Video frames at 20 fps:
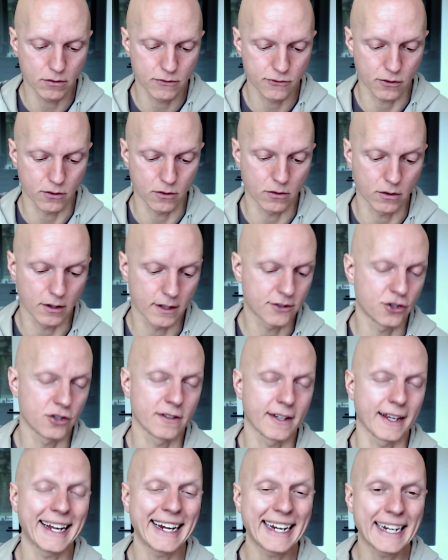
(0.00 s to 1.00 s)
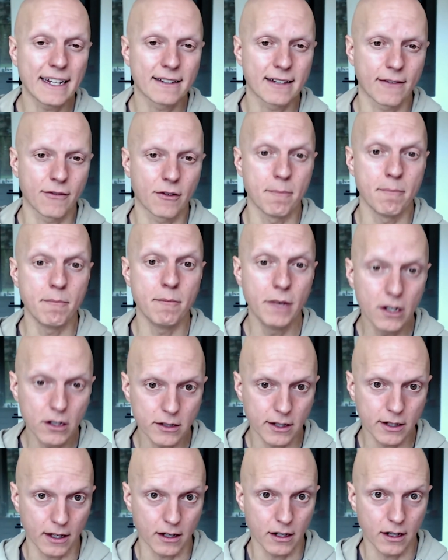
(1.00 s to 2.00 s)
So let's just say eighty-seven
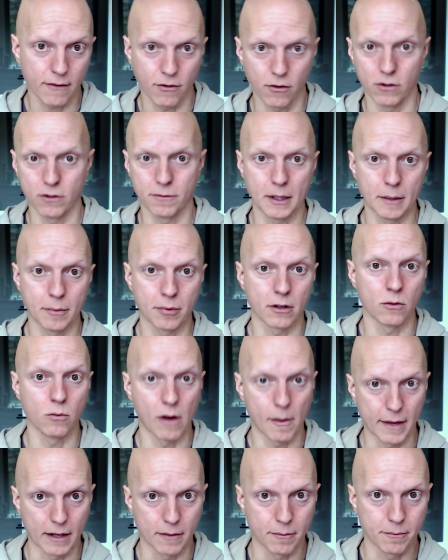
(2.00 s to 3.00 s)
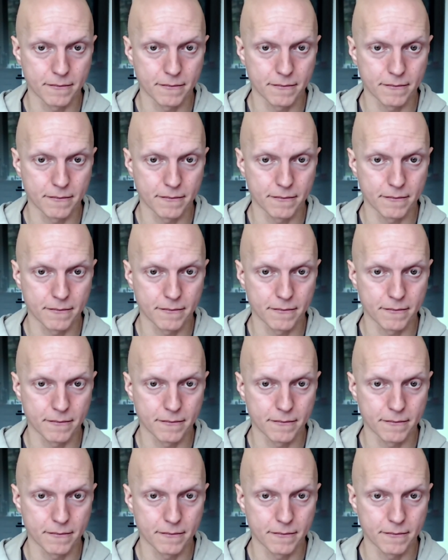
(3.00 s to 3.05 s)
million of those people are women.